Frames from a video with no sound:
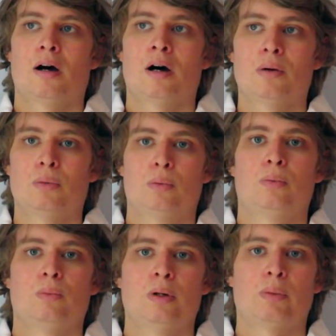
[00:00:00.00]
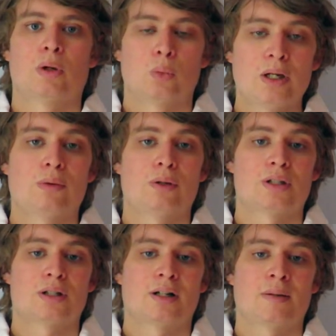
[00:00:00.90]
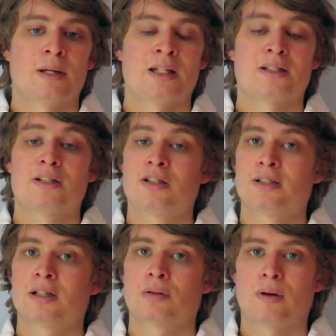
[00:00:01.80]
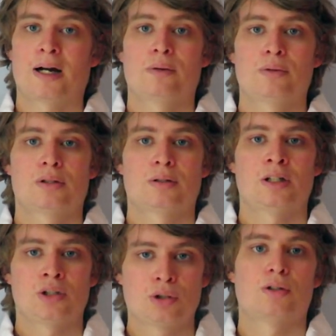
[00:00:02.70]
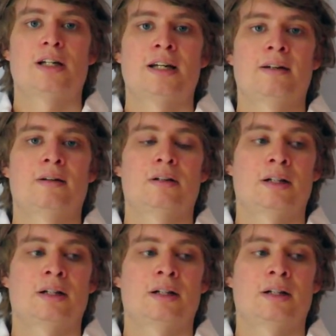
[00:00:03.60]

oh we want to win all the time. It's does the crowd enjoy it?